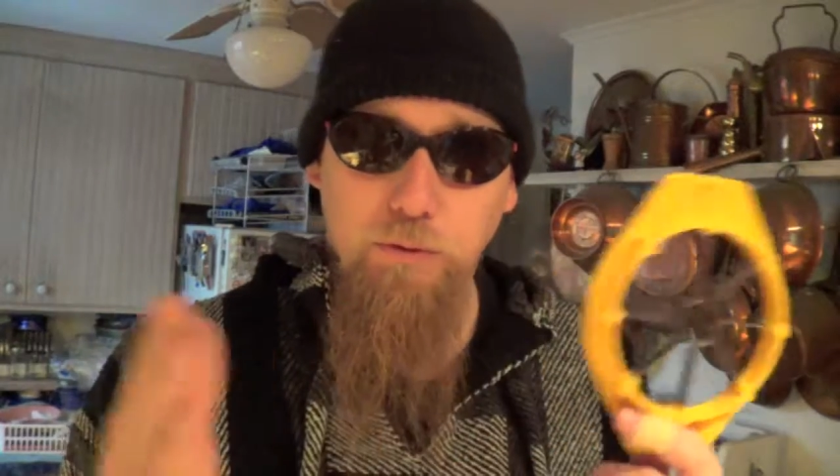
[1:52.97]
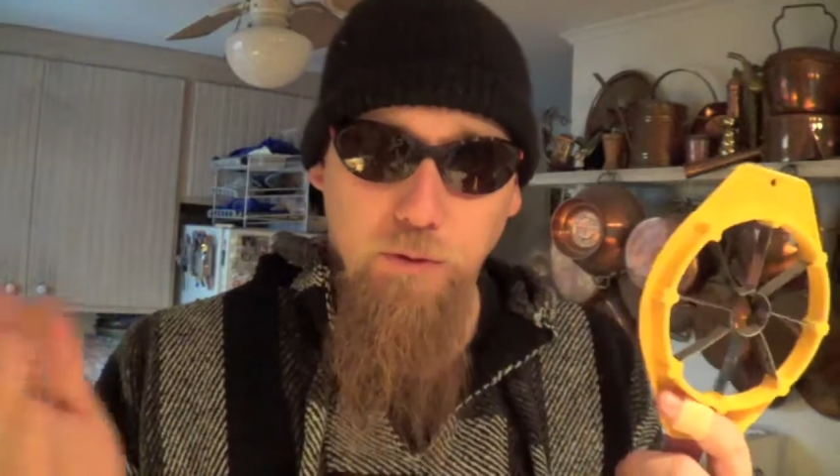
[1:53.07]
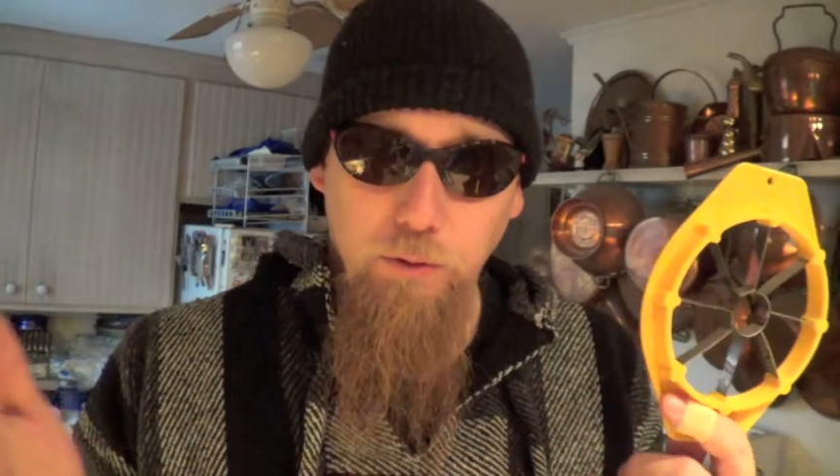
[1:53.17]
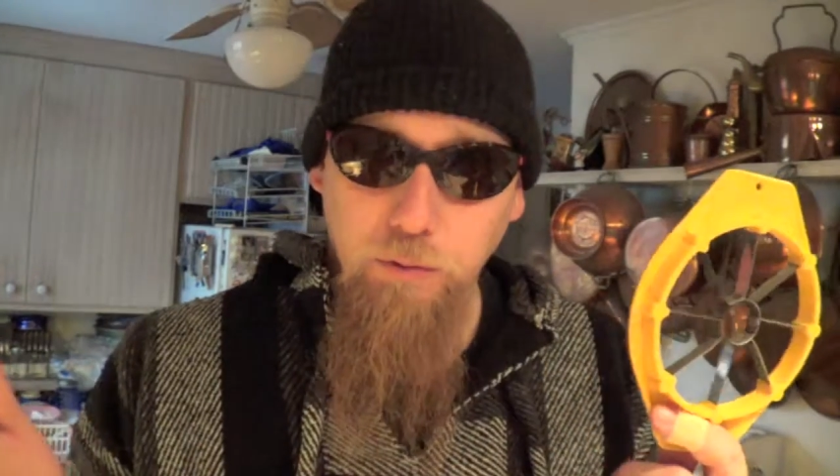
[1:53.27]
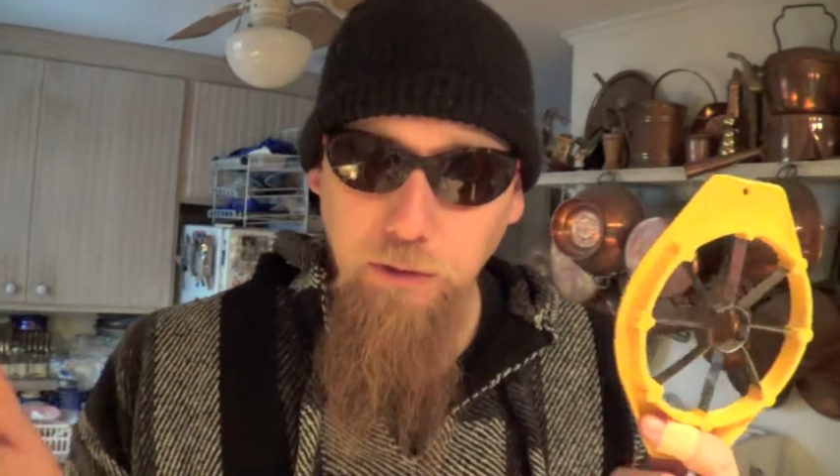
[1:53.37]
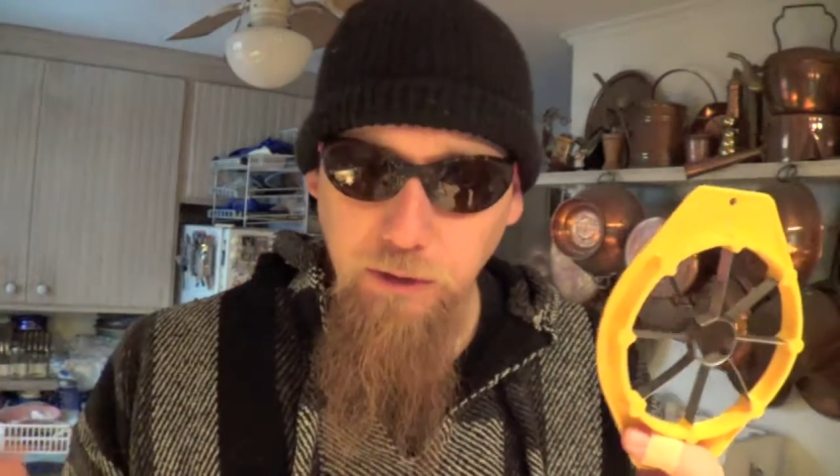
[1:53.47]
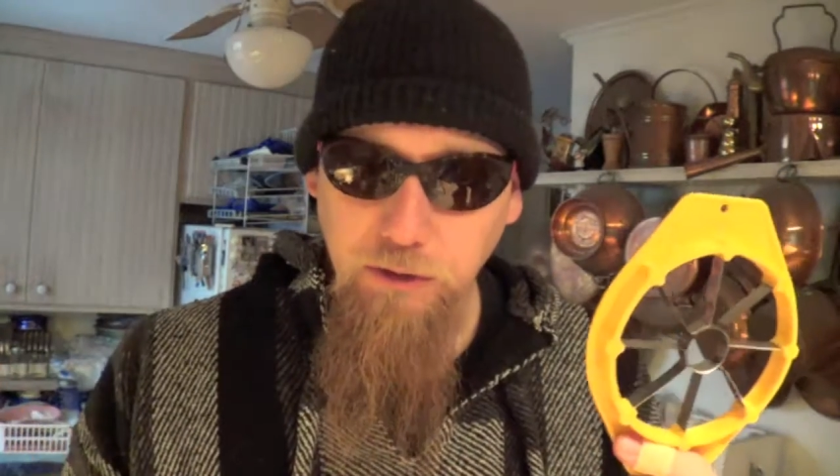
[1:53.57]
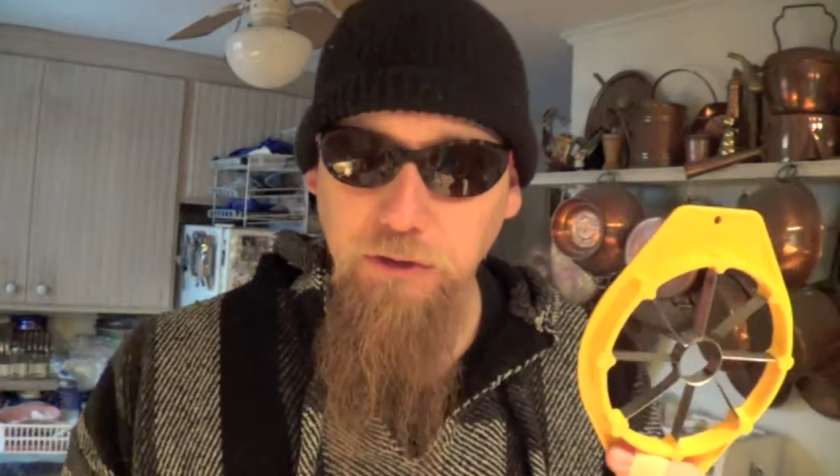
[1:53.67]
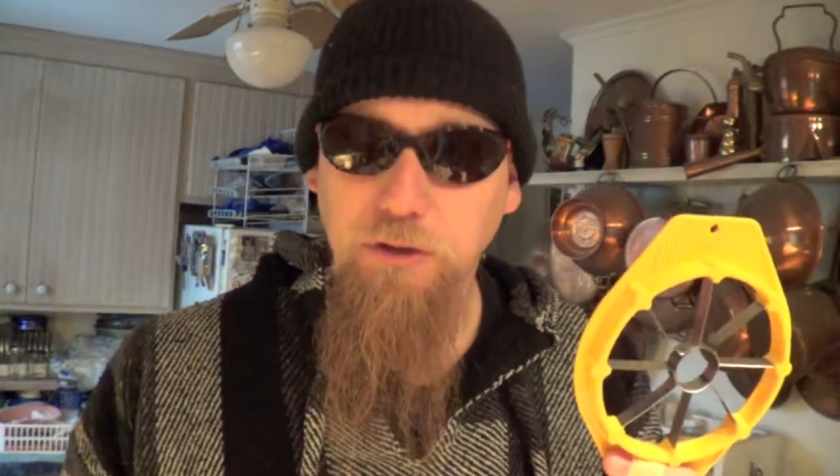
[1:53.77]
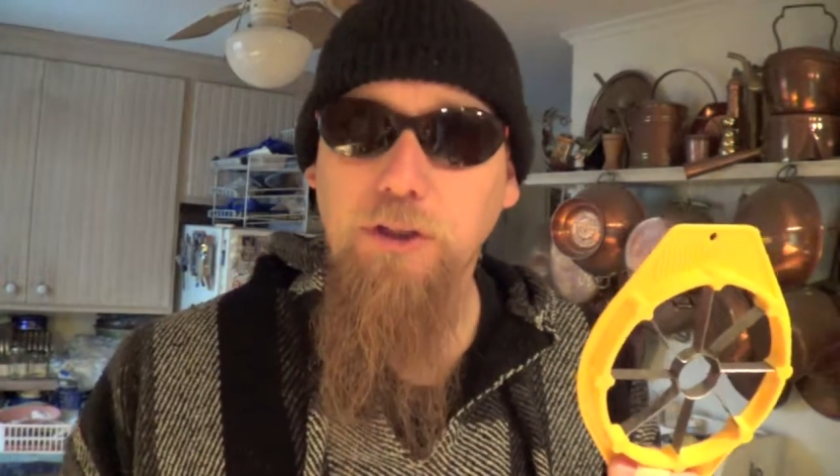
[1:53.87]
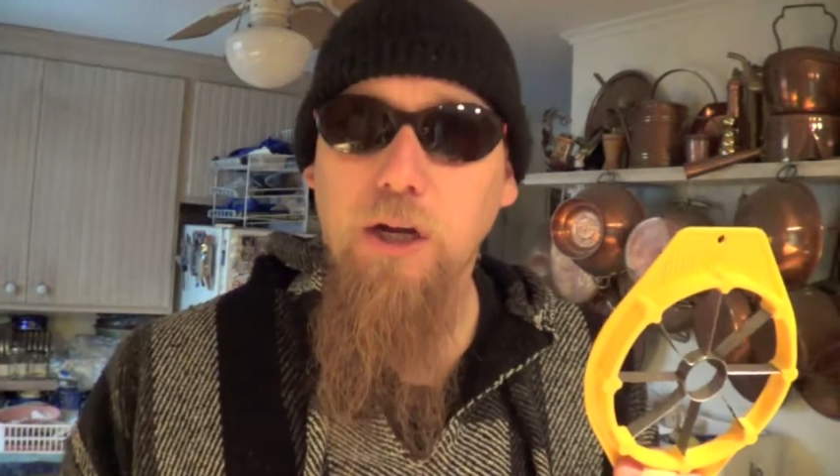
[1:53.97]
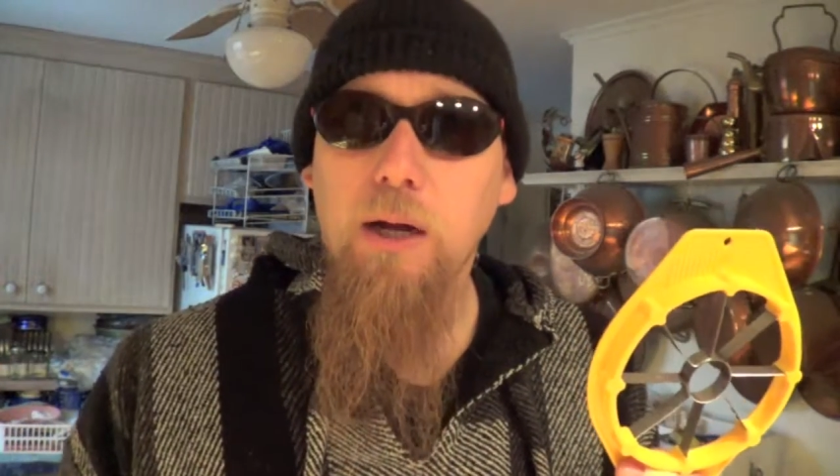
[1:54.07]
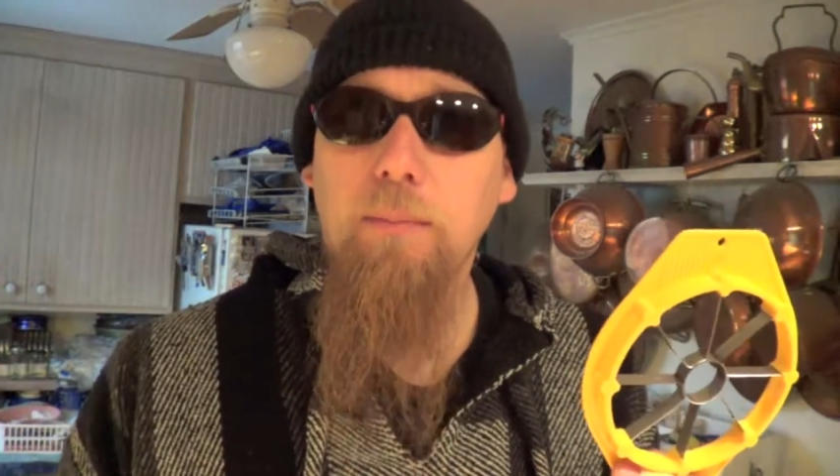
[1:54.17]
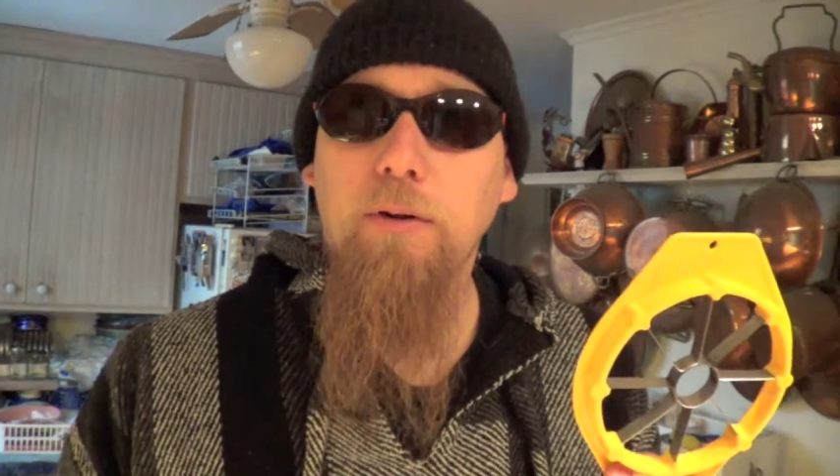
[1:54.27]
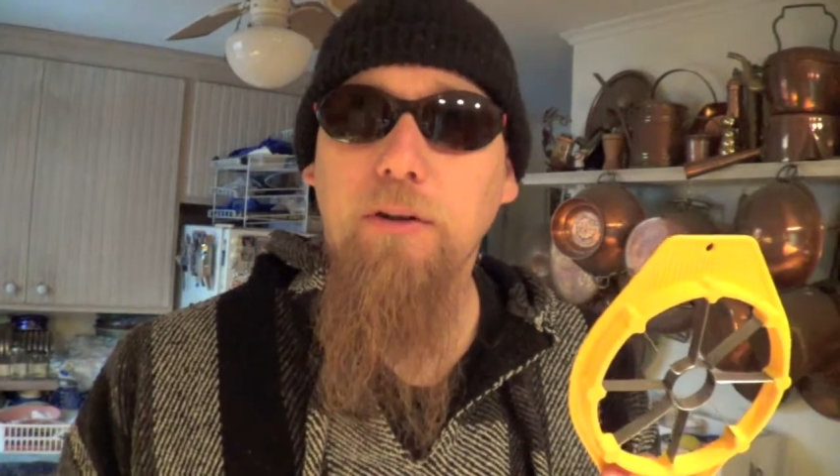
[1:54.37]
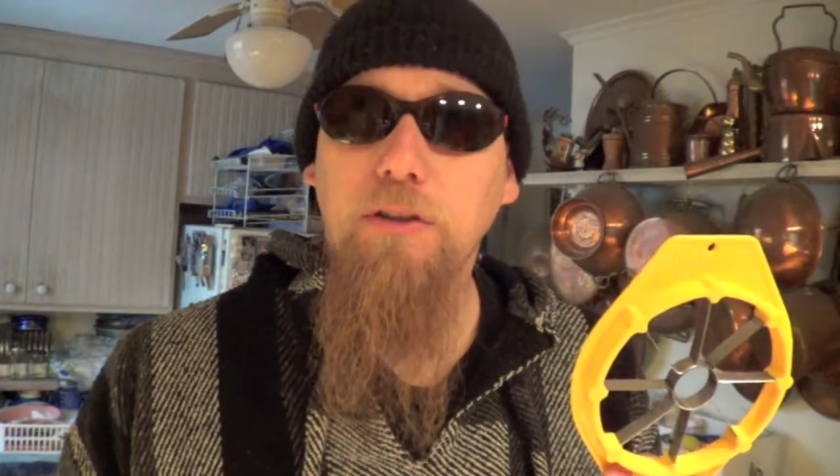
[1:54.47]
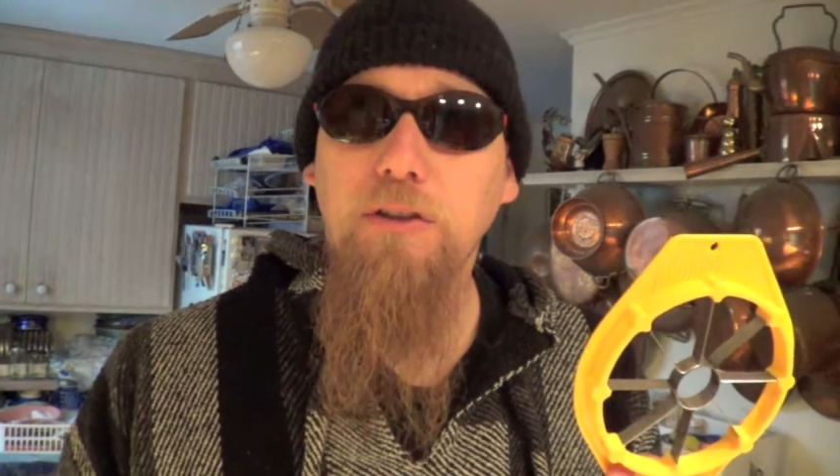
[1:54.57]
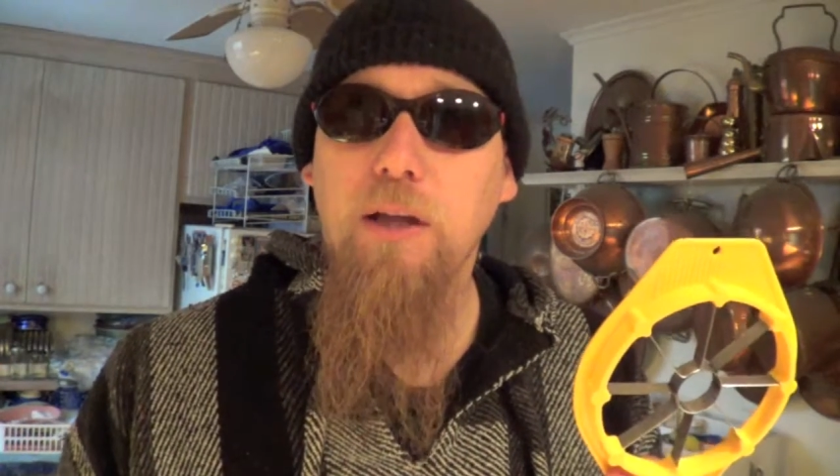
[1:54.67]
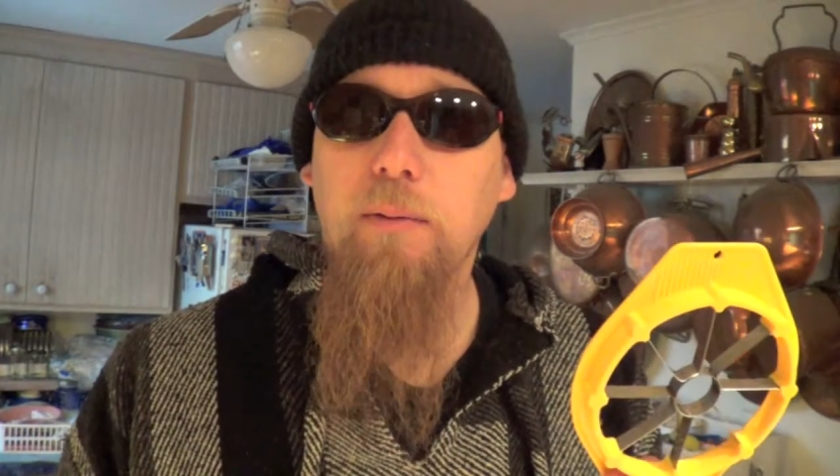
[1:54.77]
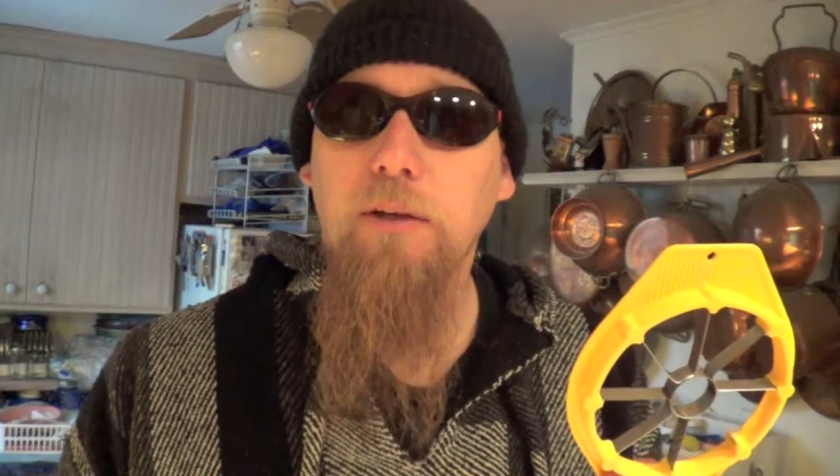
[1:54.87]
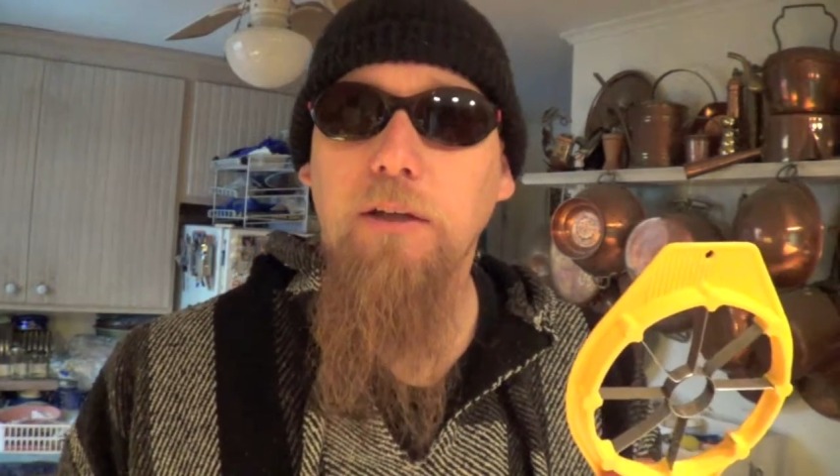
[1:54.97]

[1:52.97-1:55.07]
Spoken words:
do a decent job on these Debbie